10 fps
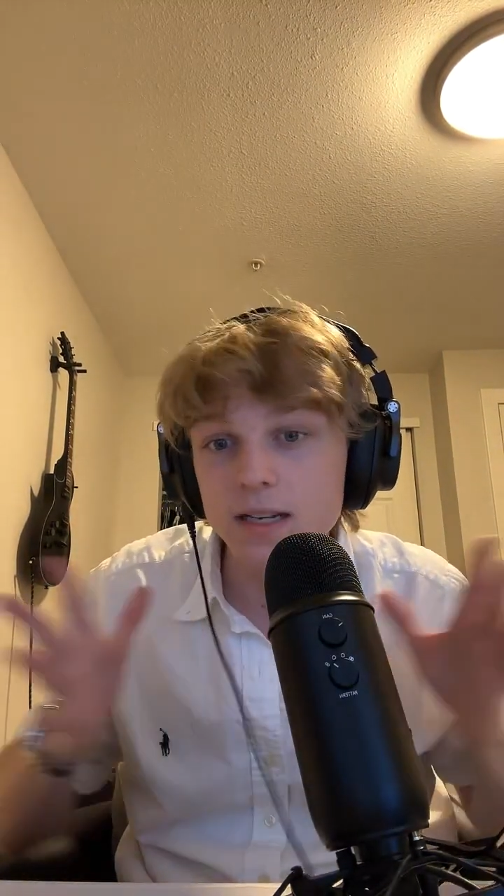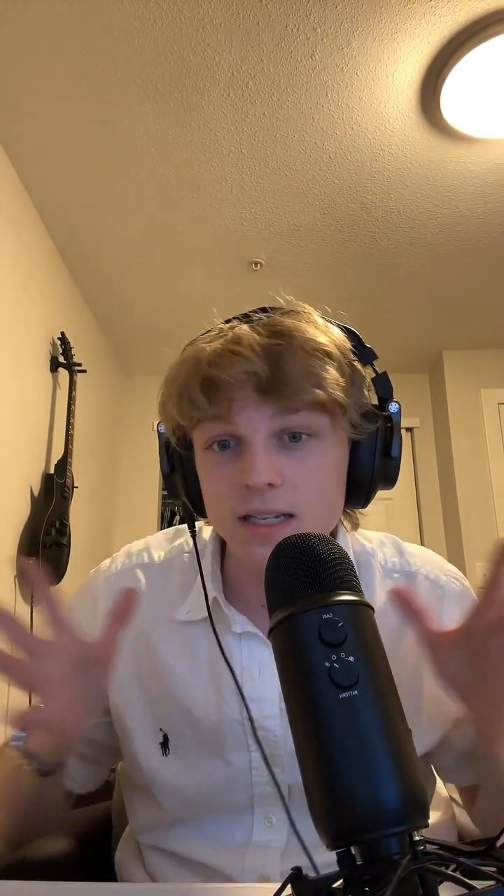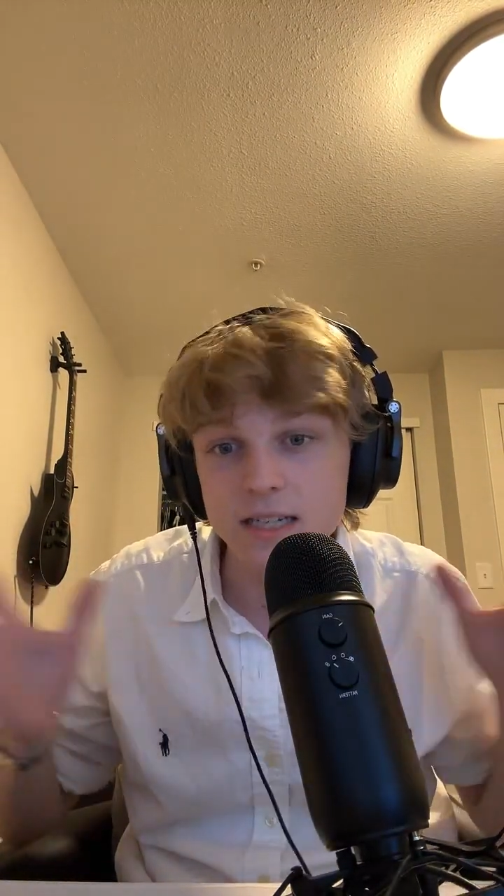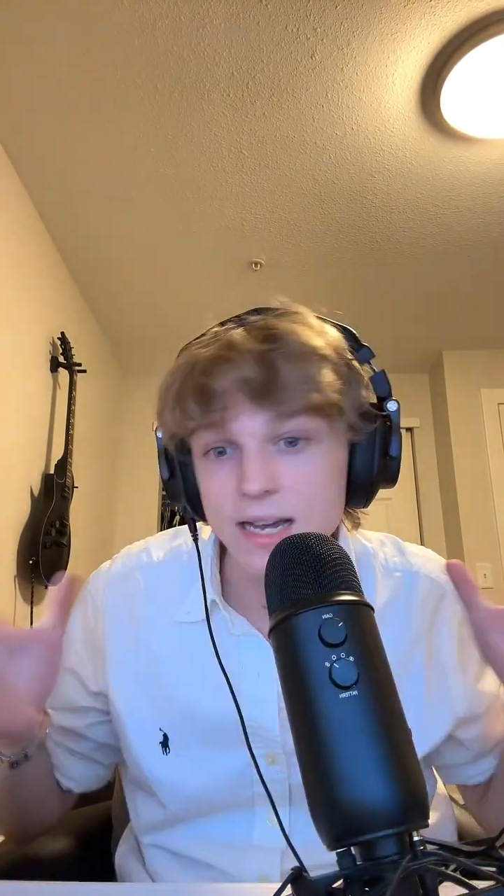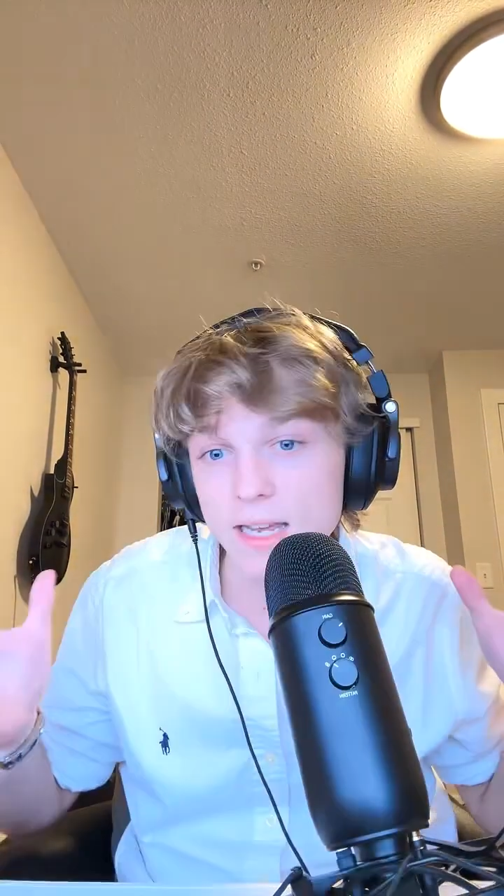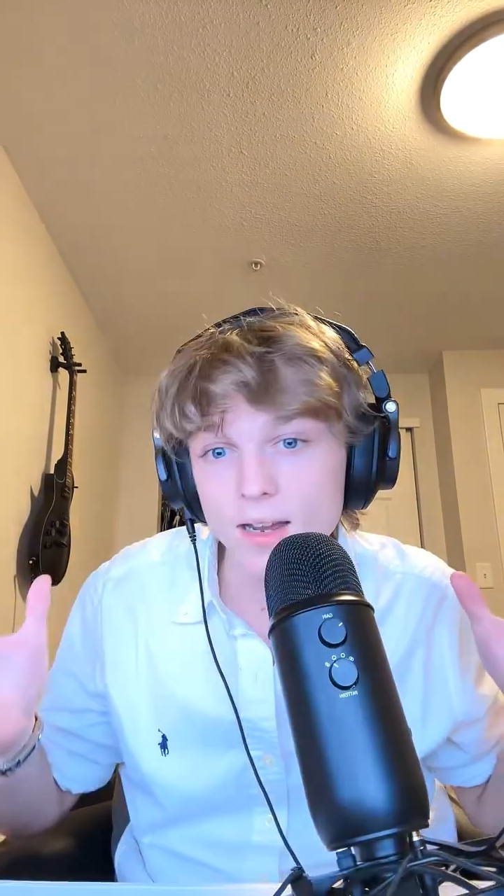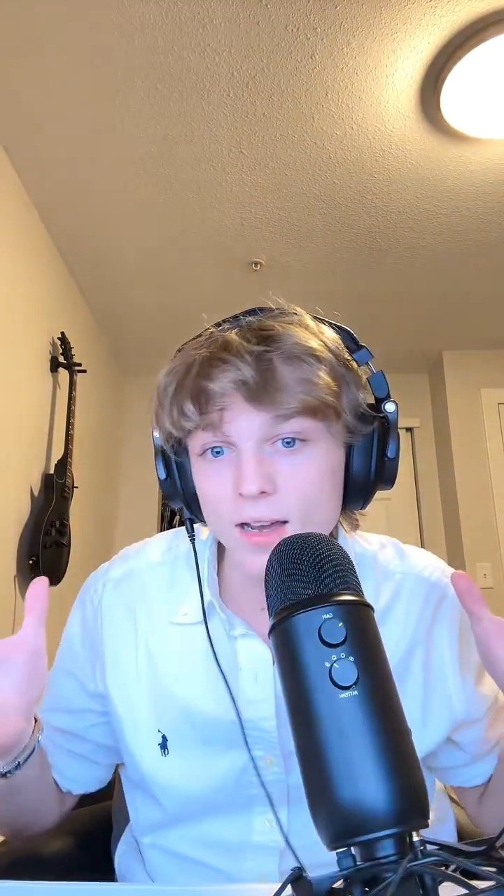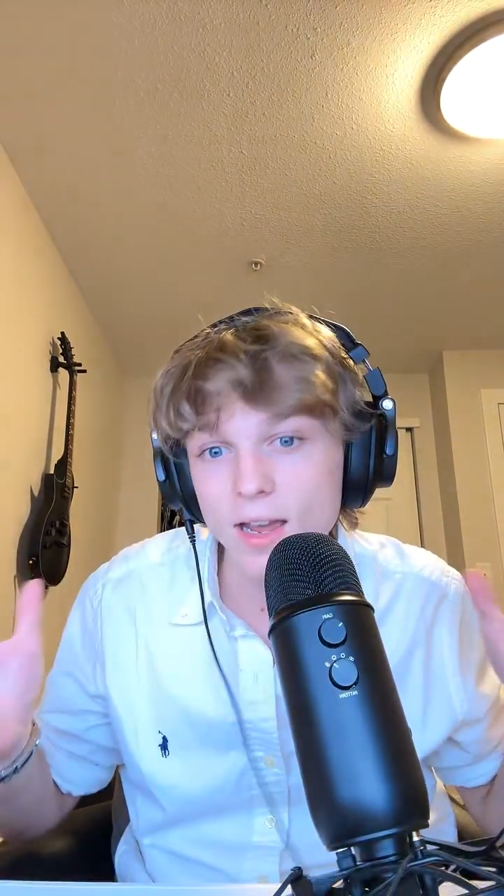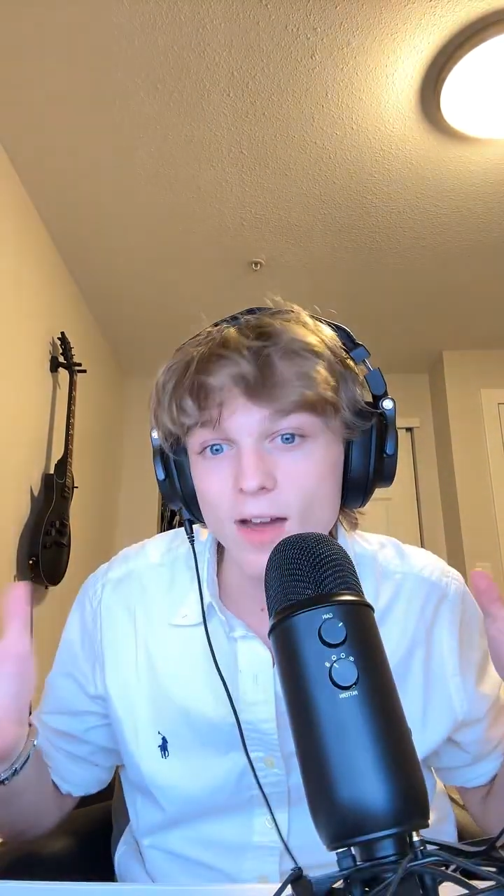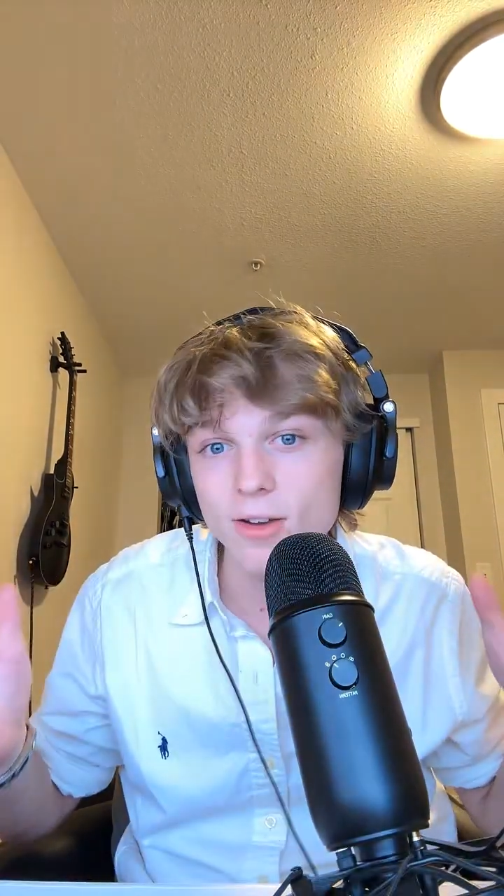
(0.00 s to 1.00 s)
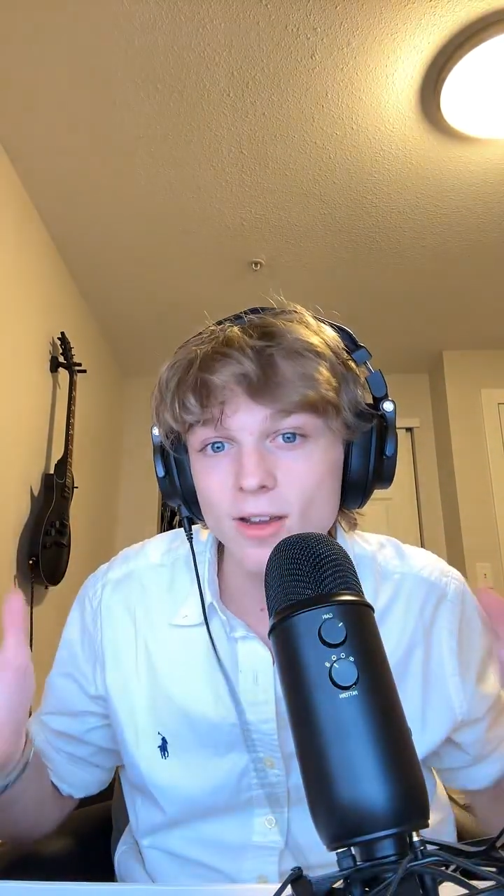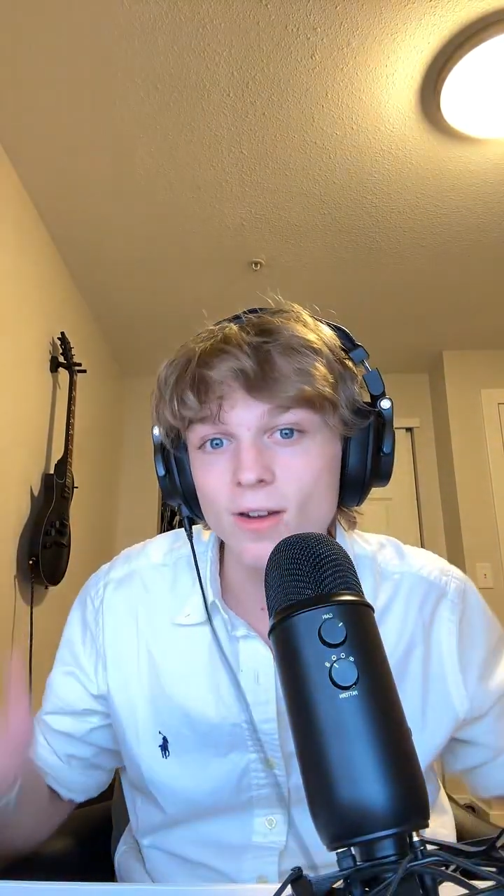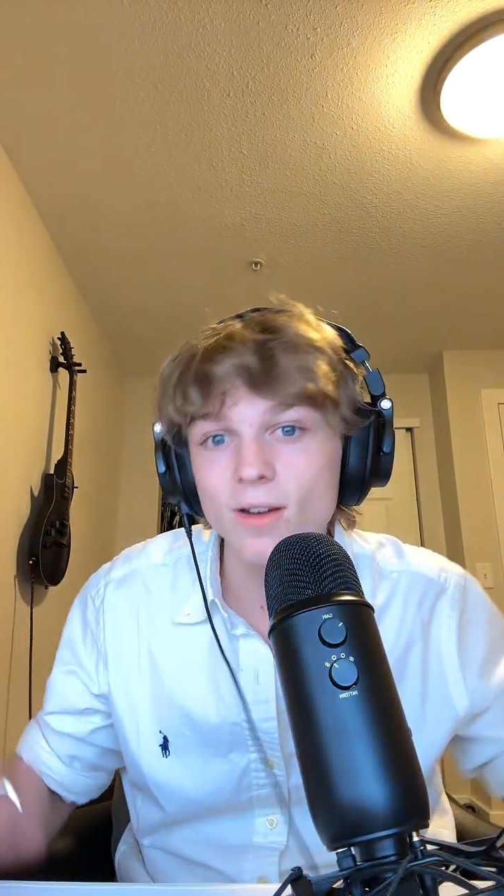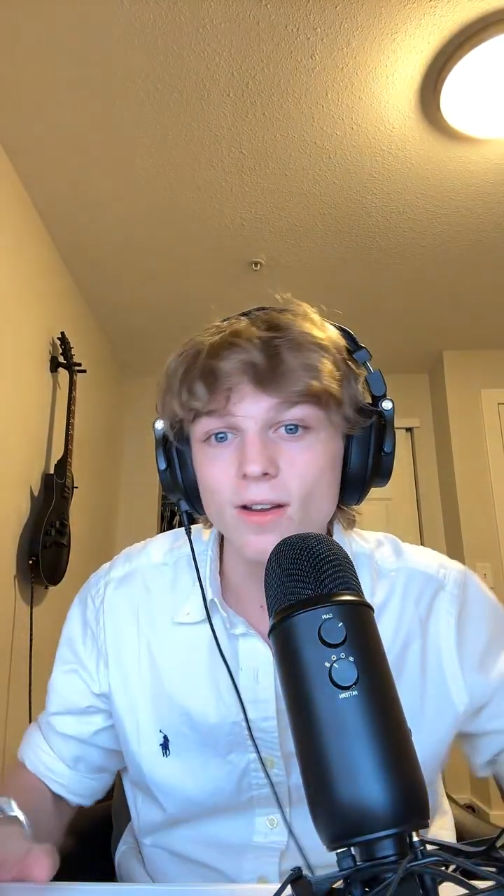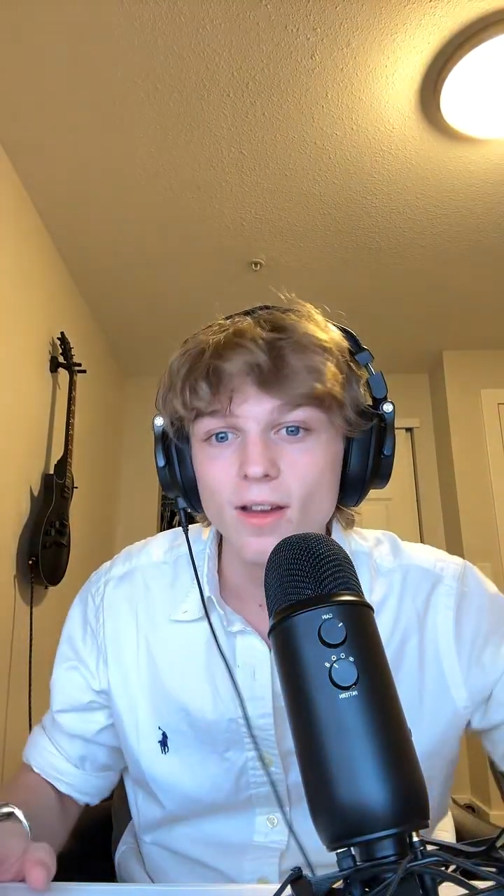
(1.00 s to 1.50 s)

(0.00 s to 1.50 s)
second account here.